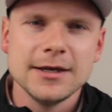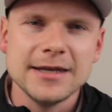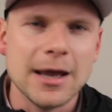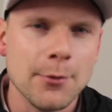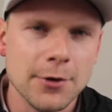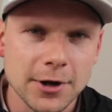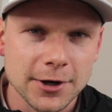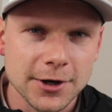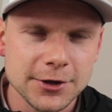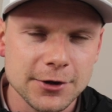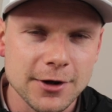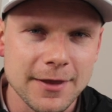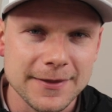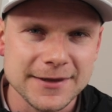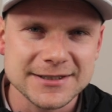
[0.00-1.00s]
Yeah, we're not going to
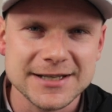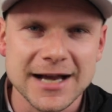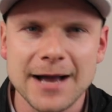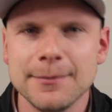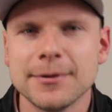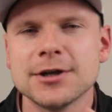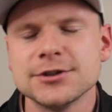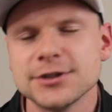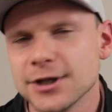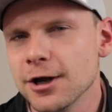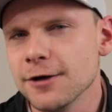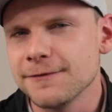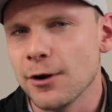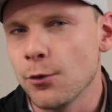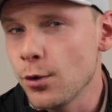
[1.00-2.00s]
do that this time because the
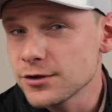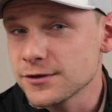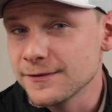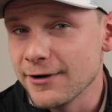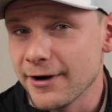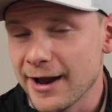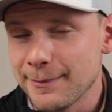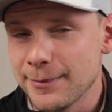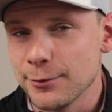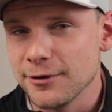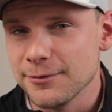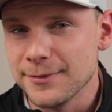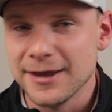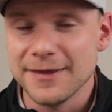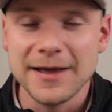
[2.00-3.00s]
girlfriend wasn't very happy
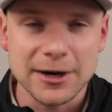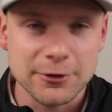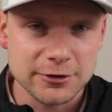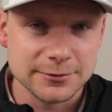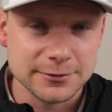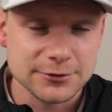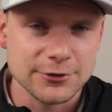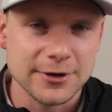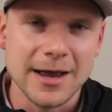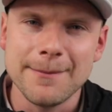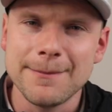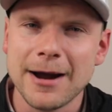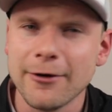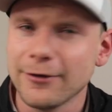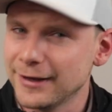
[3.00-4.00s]
with me. That Christmas tree
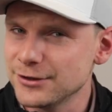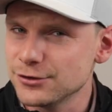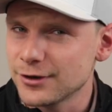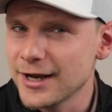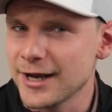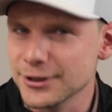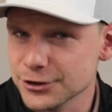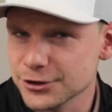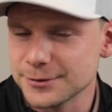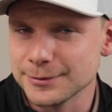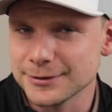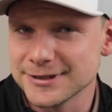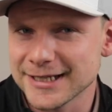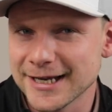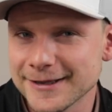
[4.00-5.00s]
apparently took ages to
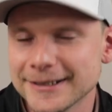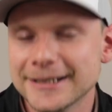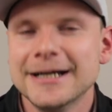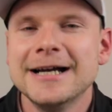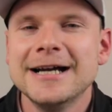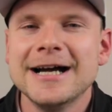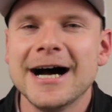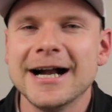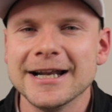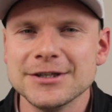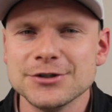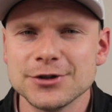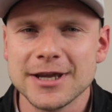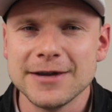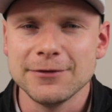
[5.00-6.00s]
put together and
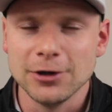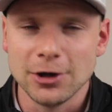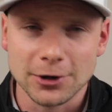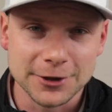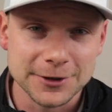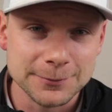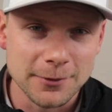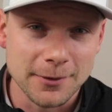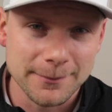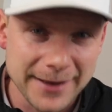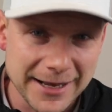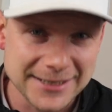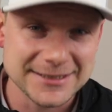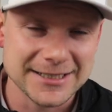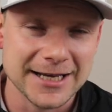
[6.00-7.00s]
it took even longer to put
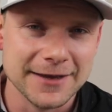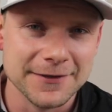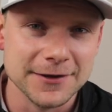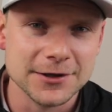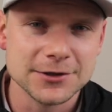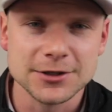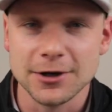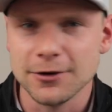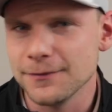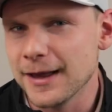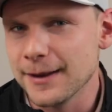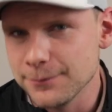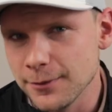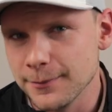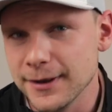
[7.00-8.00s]
back together, so
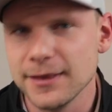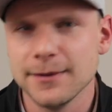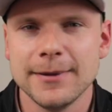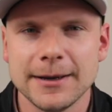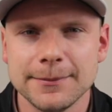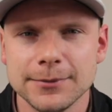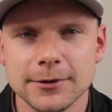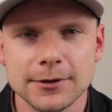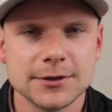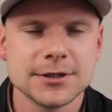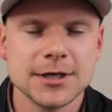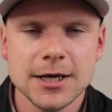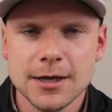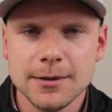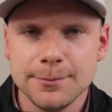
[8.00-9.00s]
that put me in the bad books.